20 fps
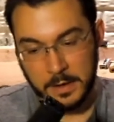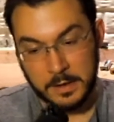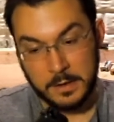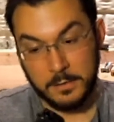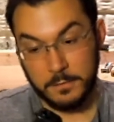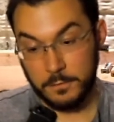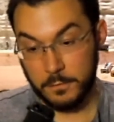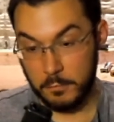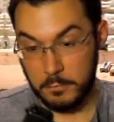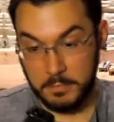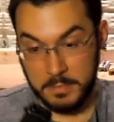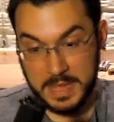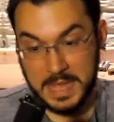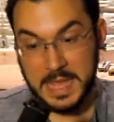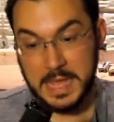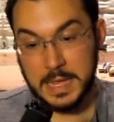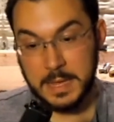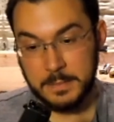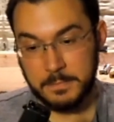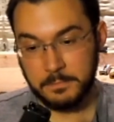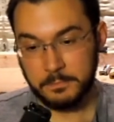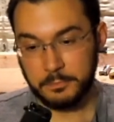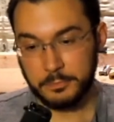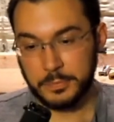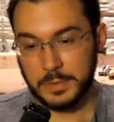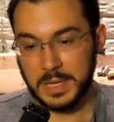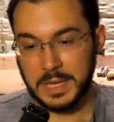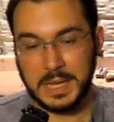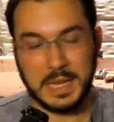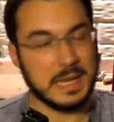for me,
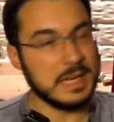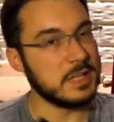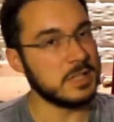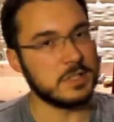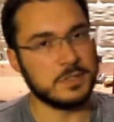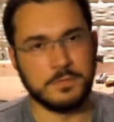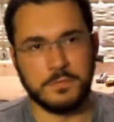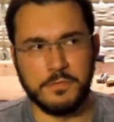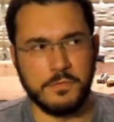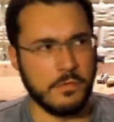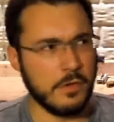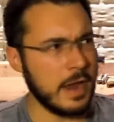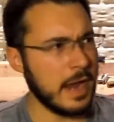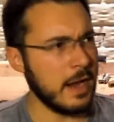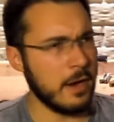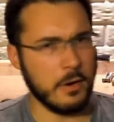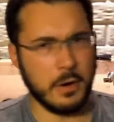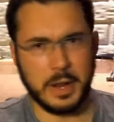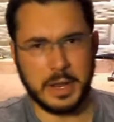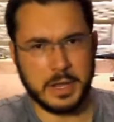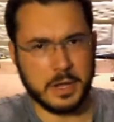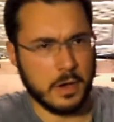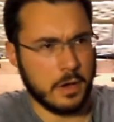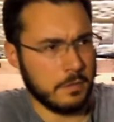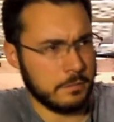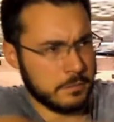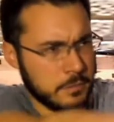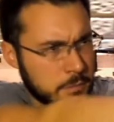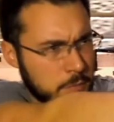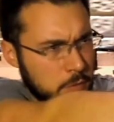it is very
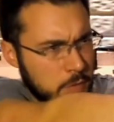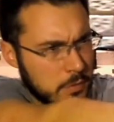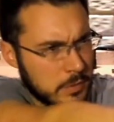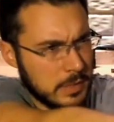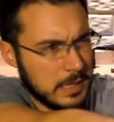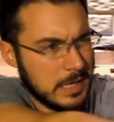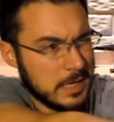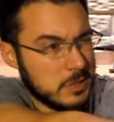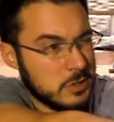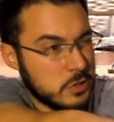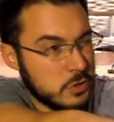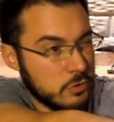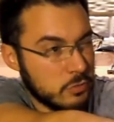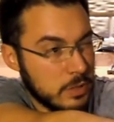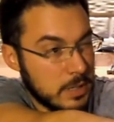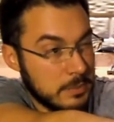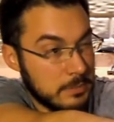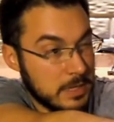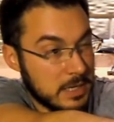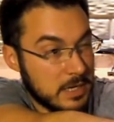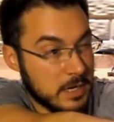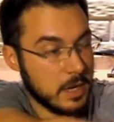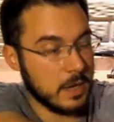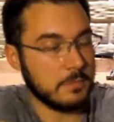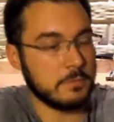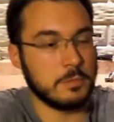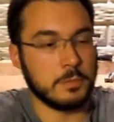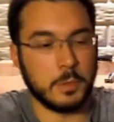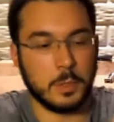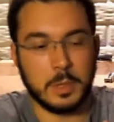comfortable, extremely
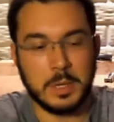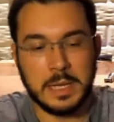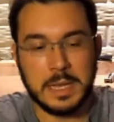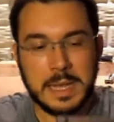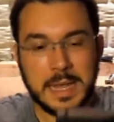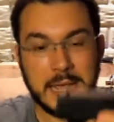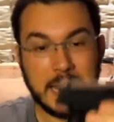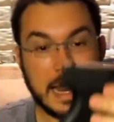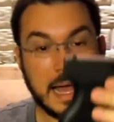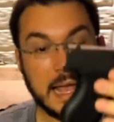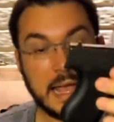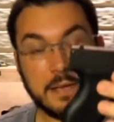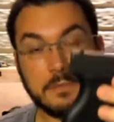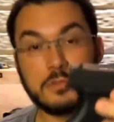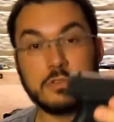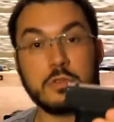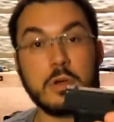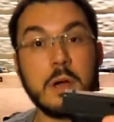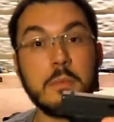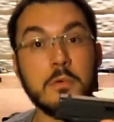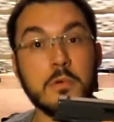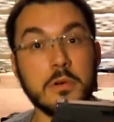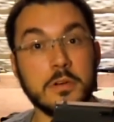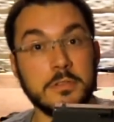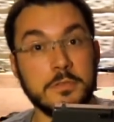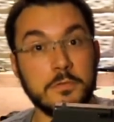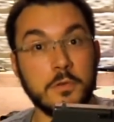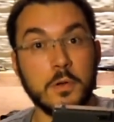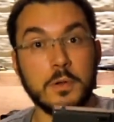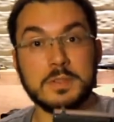comfortable. And I have trouble
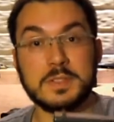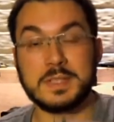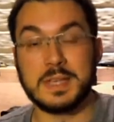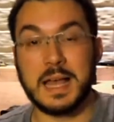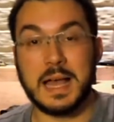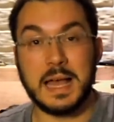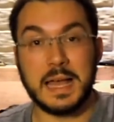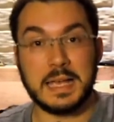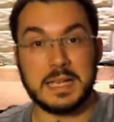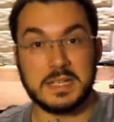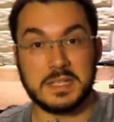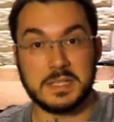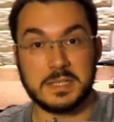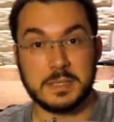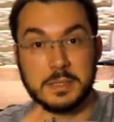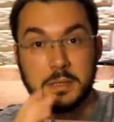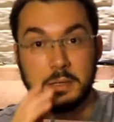with full-size